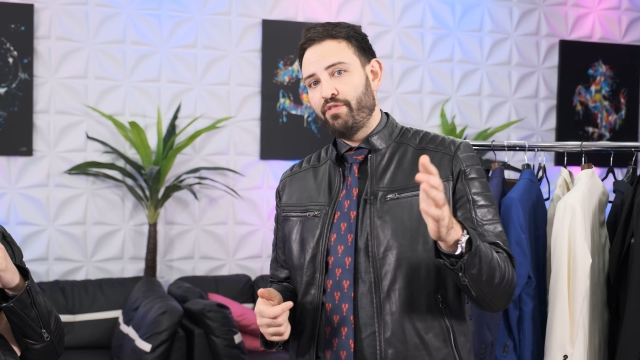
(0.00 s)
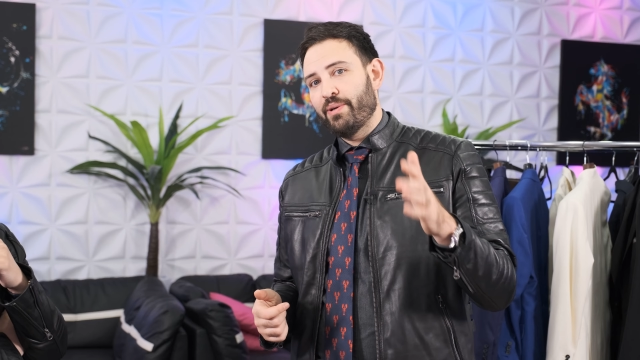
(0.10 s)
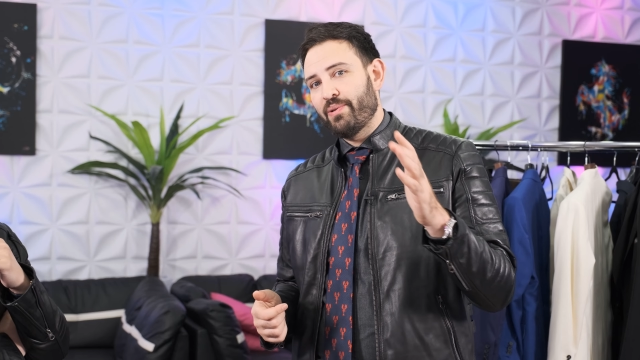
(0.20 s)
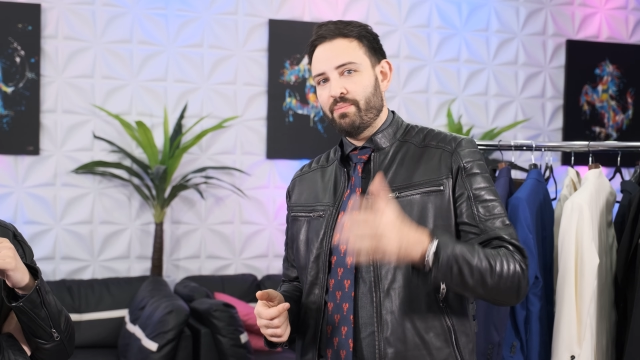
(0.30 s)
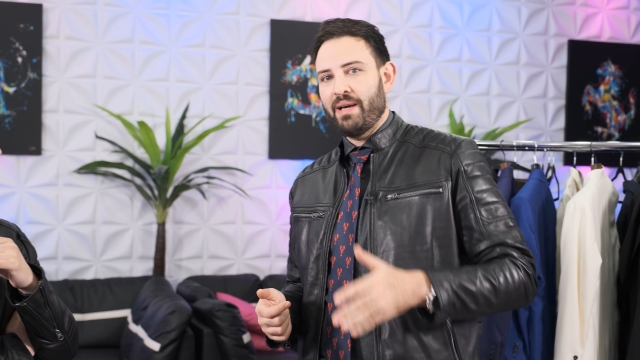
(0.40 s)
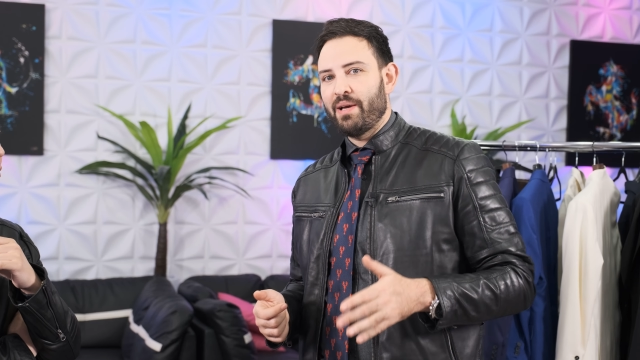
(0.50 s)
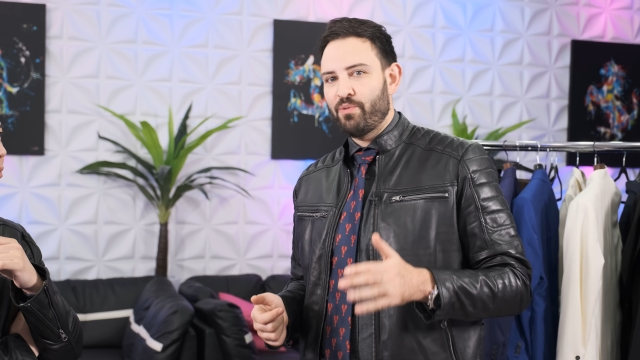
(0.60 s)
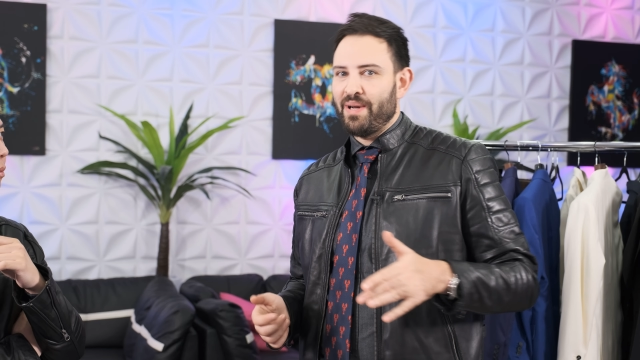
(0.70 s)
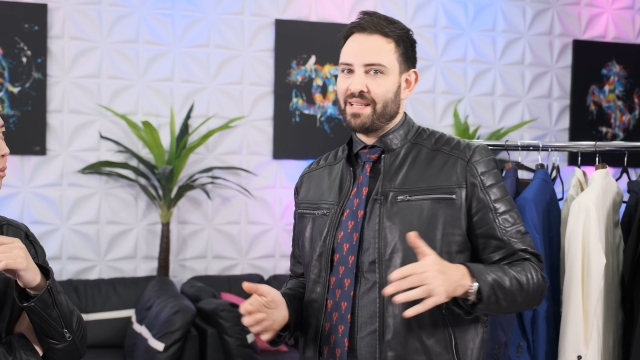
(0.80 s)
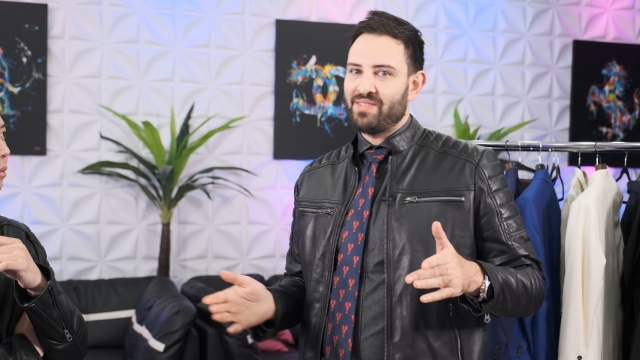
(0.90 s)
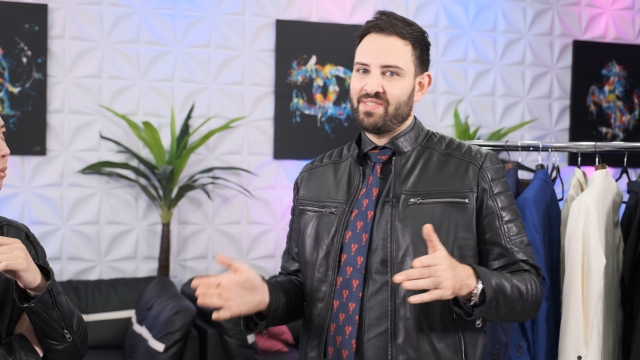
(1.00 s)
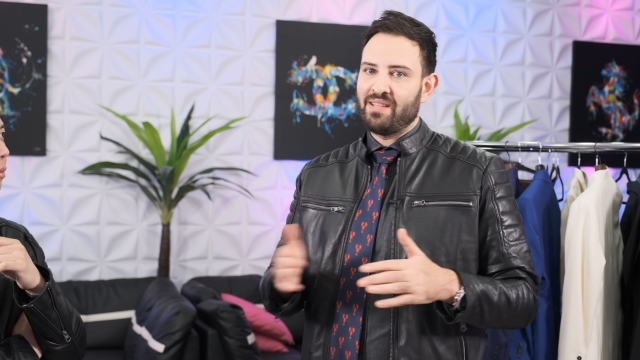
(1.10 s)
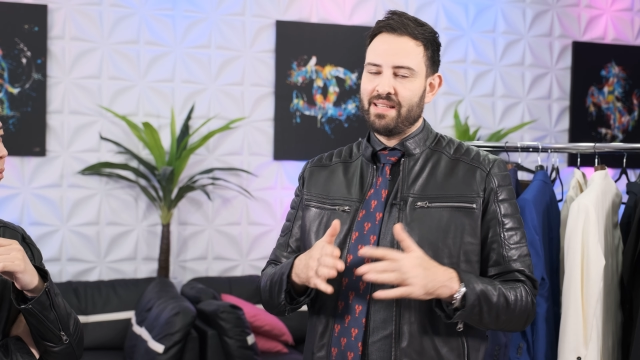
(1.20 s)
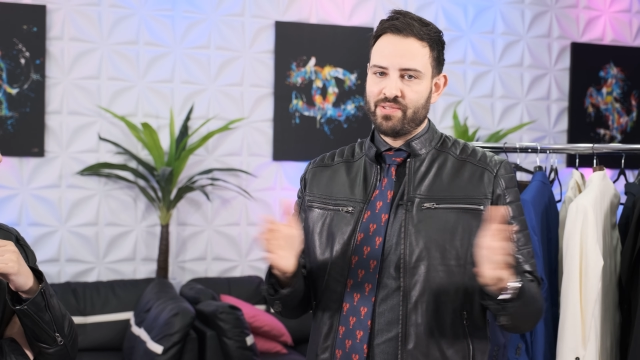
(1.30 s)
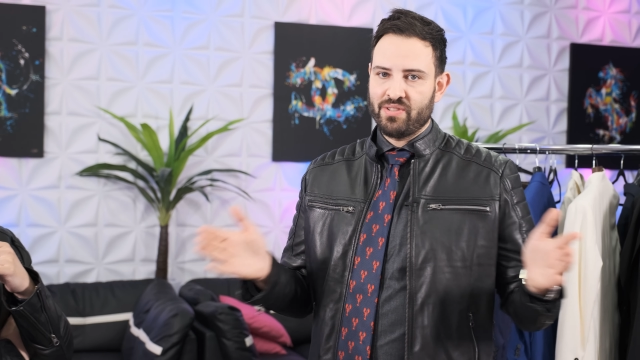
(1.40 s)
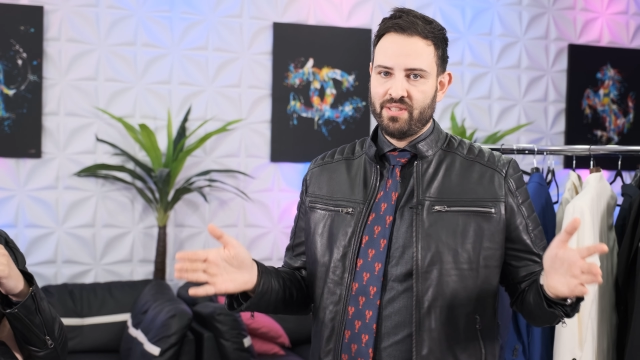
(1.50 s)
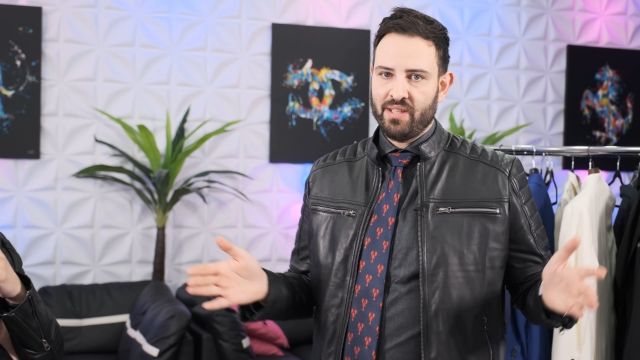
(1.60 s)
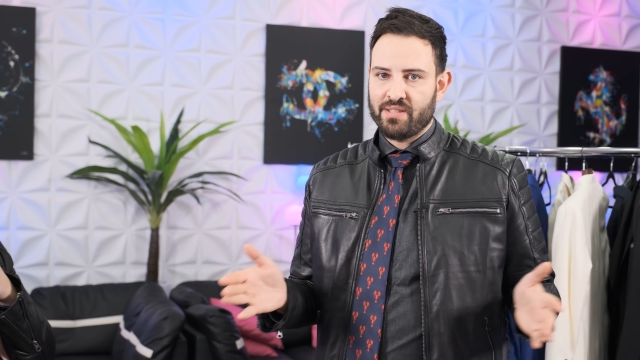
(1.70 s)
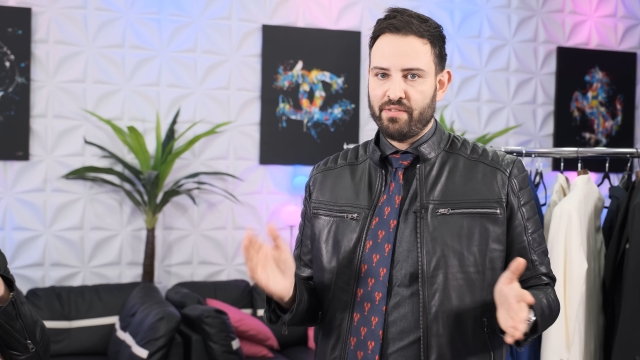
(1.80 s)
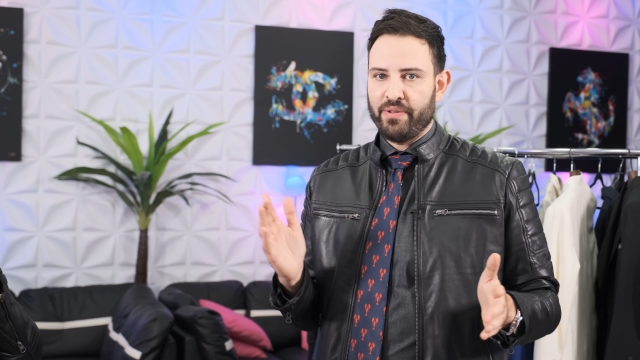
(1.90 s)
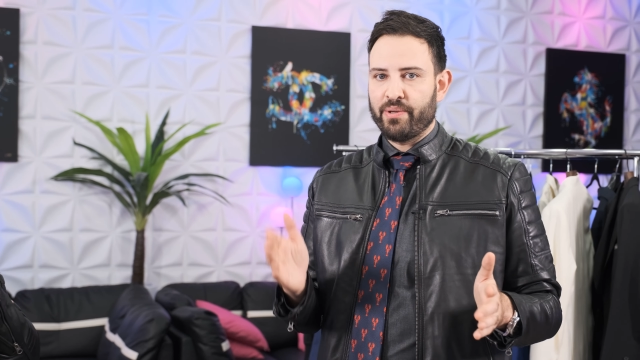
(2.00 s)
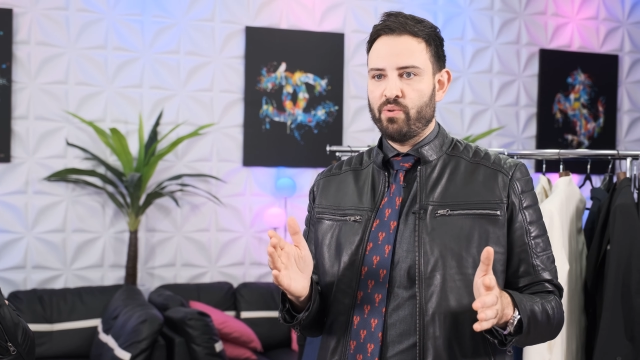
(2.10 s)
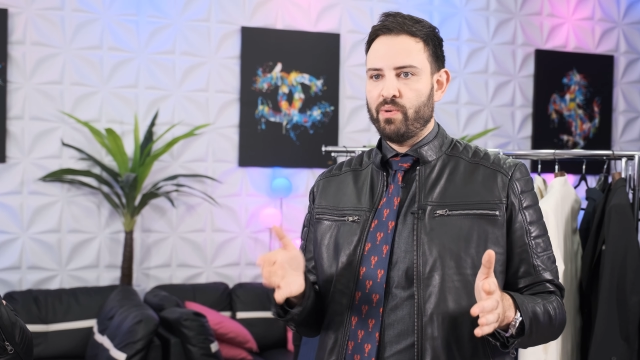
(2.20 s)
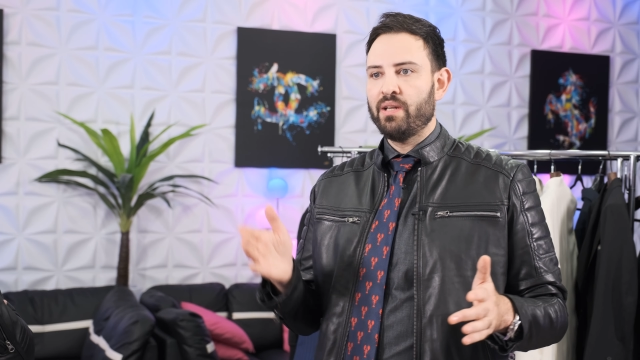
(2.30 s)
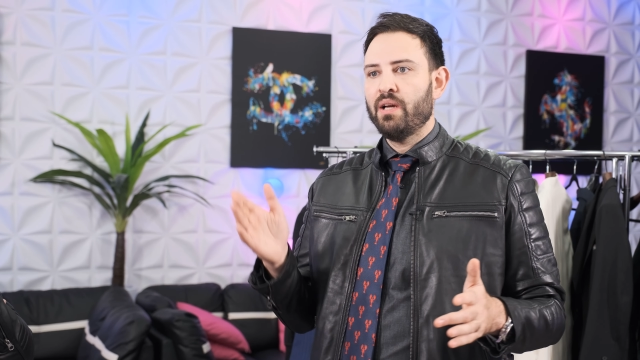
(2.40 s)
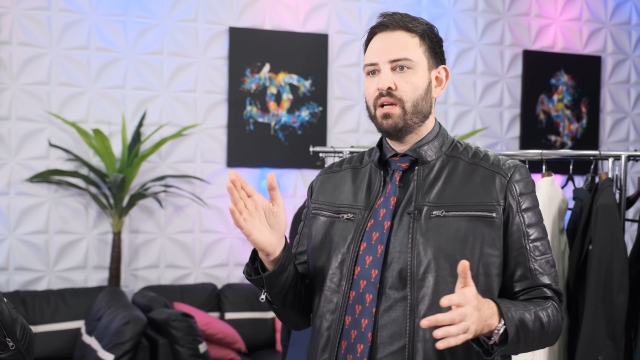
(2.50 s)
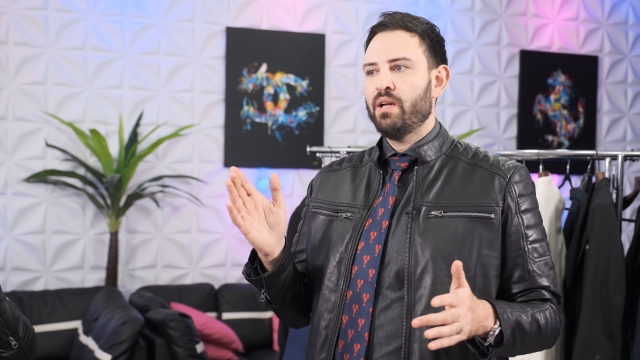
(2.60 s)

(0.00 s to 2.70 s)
fear the man who practiced 10,000 kicks. Fear the one...